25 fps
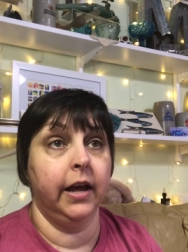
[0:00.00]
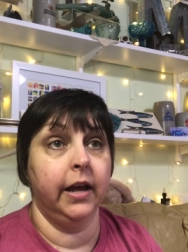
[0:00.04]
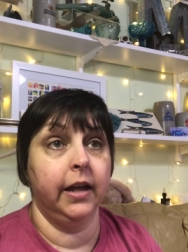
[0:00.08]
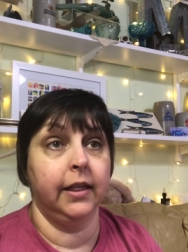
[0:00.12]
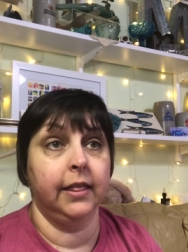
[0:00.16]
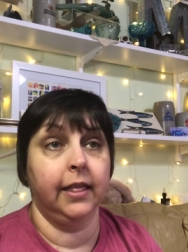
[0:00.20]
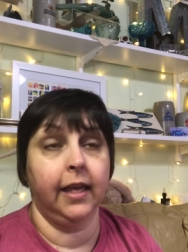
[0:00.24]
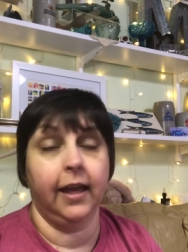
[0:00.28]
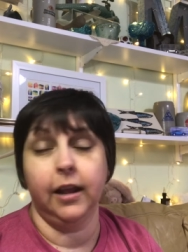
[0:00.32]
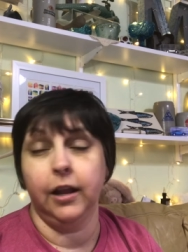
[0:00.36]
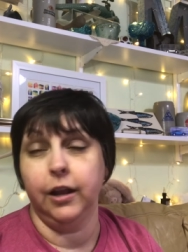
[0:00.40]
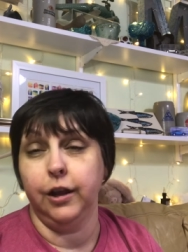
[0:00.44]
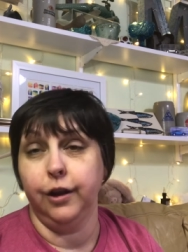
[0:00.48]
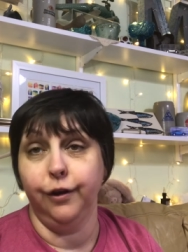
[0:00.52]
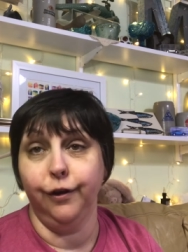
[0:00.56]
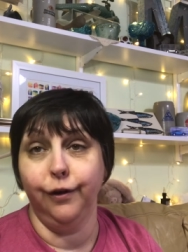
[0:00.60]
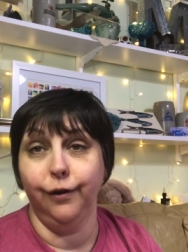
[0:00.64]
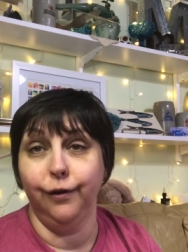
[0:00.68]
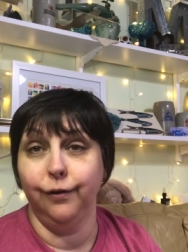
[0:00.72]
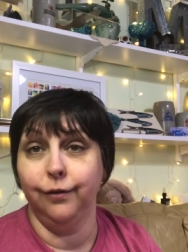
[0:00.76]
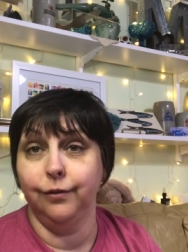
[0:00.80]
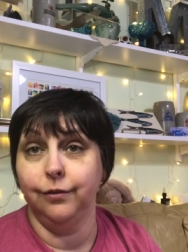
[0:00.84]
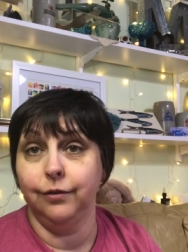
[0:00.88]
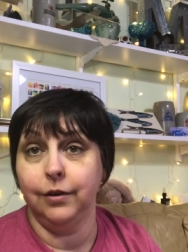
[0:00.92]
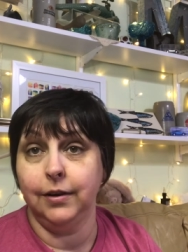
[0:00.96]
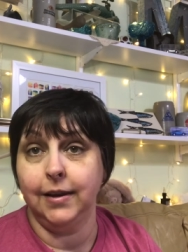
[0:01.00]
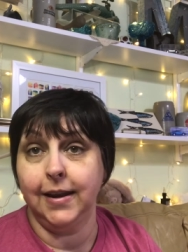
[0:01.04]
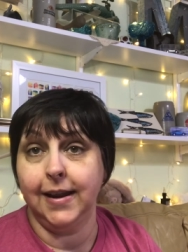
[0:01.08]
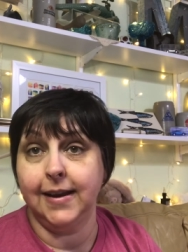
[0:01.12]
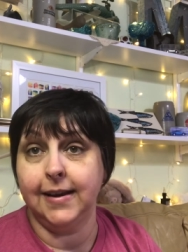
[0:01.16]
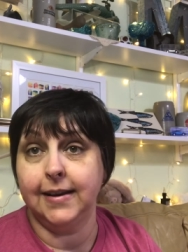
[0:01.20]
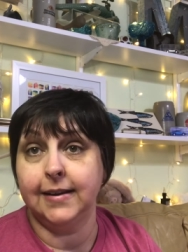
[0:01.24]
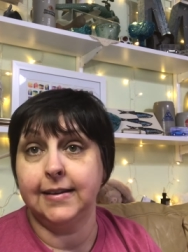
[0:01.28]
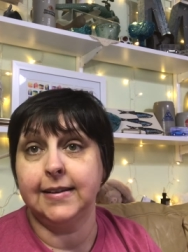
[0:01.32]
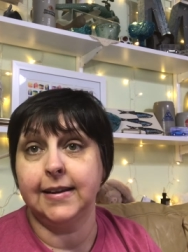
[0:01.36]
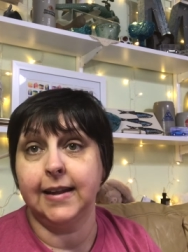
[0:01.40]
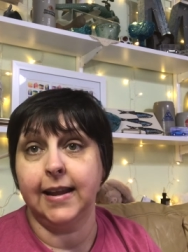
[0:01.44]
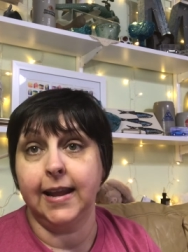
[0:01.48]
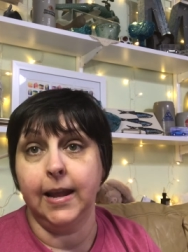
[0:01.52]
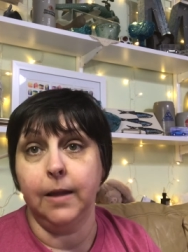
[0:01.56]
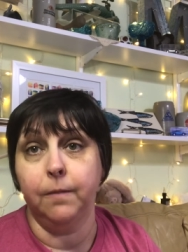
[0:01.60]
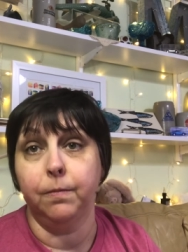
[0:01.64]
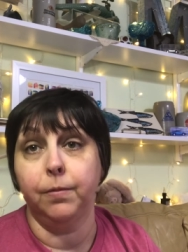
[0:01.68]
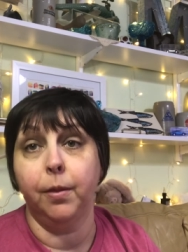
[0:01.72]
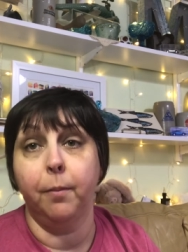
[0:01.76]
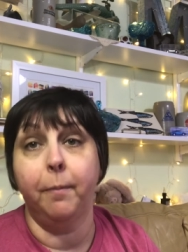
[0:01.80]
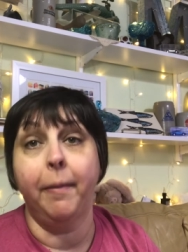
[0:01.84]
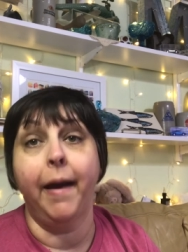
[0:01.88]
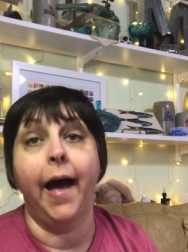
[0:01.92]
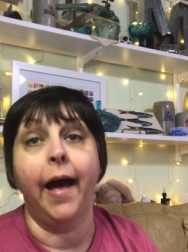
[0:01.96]
that you needed to keep
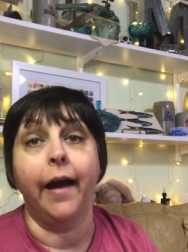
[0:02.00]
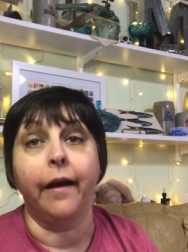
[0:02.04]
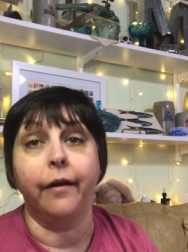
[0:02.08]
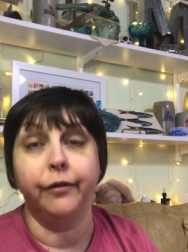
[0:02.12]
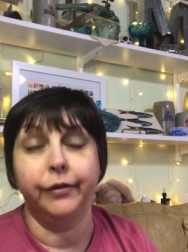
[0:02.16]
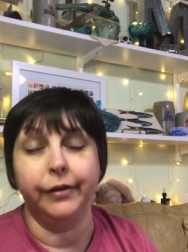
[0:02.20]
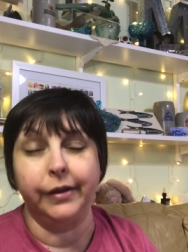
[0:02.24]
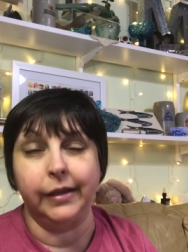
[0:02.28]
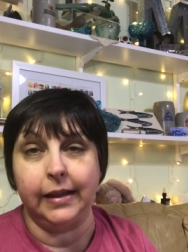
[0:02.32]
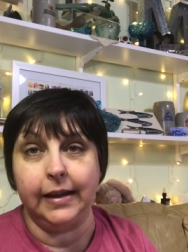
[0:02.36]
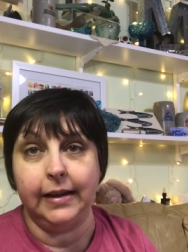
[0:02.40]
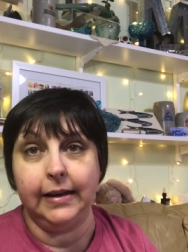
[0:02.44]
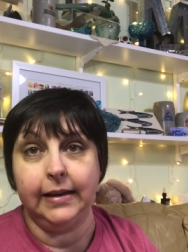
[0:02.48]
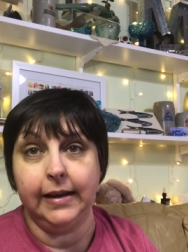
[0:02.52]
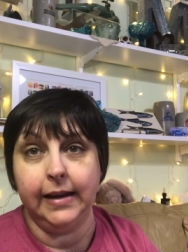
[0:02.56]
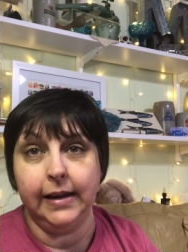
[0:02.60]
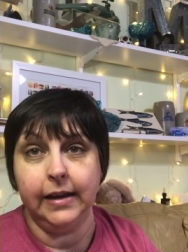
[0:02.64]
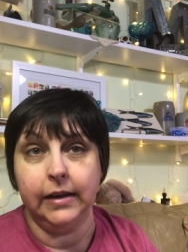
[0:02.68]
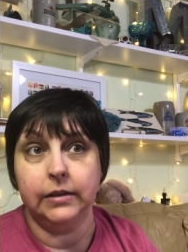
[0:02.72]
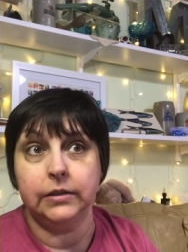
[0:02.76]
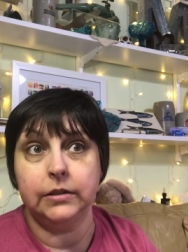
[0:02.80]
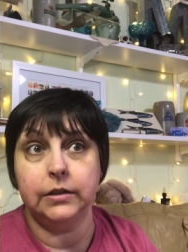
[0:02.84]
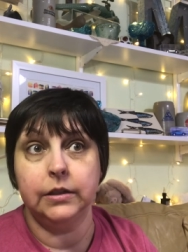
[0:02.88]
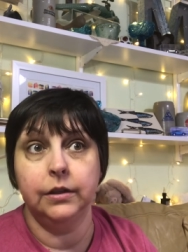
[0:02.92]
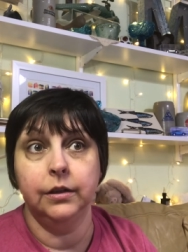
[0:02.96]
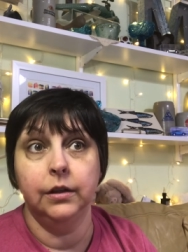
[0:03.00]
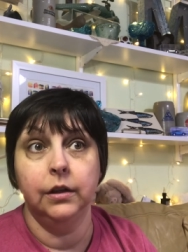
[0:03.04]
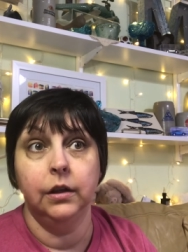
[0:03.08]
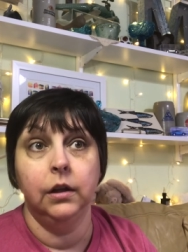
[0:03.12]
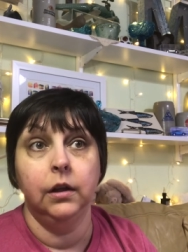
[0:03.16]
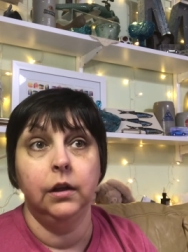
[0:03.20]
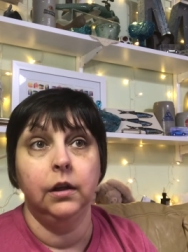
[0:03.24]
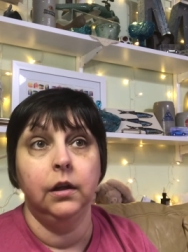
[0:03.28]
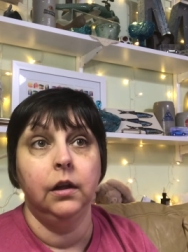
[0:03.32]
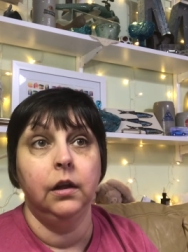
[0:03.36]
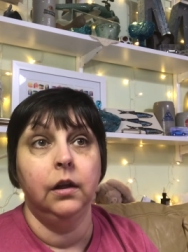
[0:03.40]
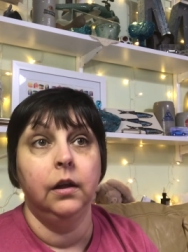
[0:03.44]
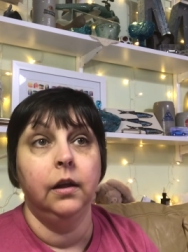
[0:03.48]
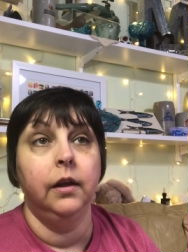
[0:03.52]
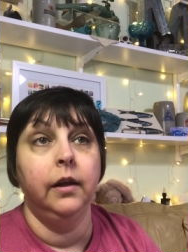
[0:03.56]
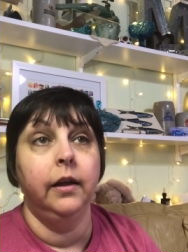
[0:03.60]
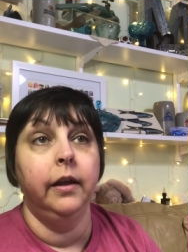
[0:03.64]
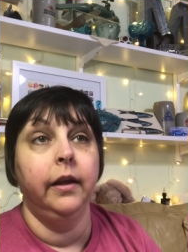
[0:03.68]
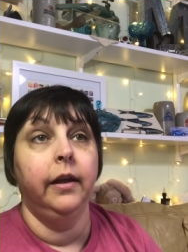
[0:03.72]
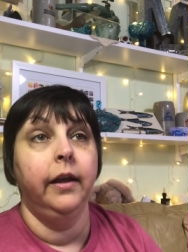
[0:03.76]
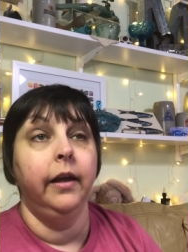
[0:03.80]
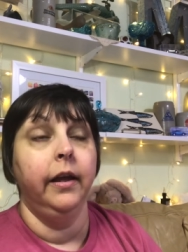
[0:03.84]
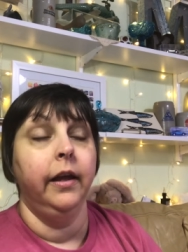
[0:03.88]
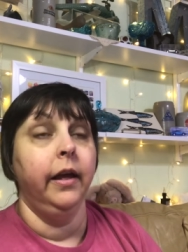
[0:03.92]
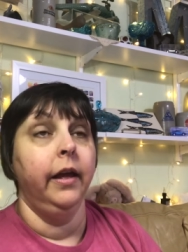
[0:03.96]
the back really neat
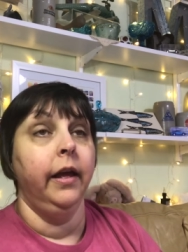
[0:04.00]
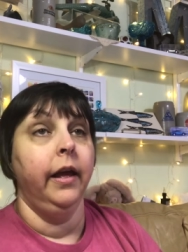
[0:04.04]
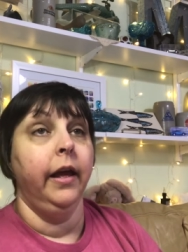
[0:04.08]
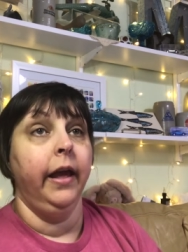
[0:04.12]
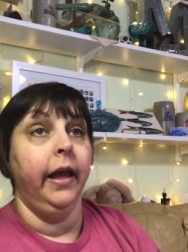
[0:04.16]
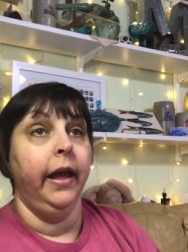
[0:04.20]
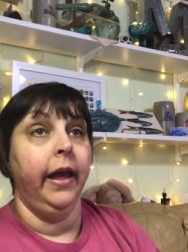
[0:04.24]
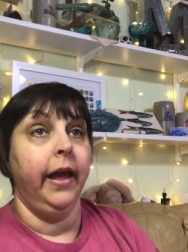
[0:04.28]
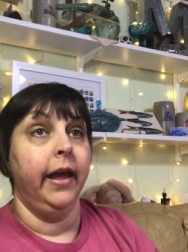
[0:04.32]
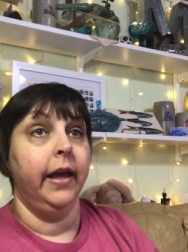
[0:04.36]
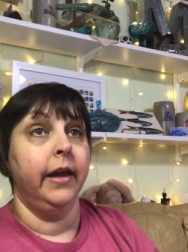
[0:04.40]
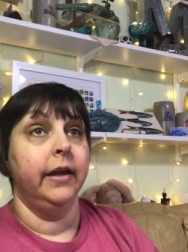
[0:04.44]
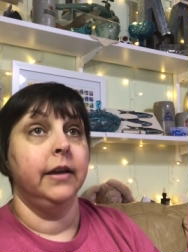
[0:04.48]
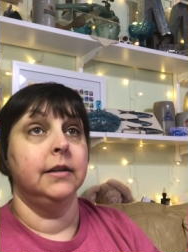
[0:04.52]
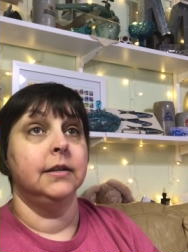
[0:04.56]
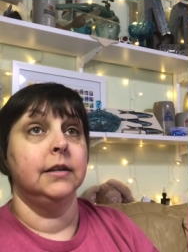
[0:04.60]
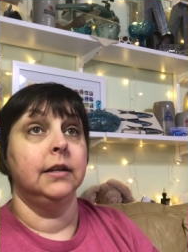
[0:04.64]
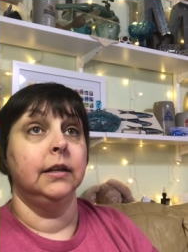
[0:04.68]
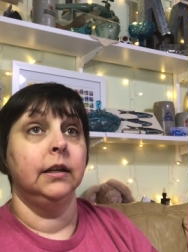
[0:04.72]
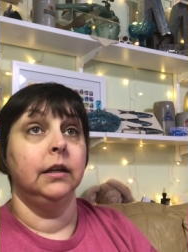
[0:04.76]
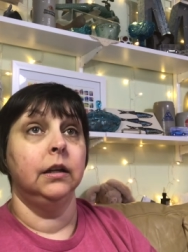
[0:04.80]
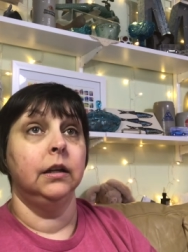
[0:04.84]
and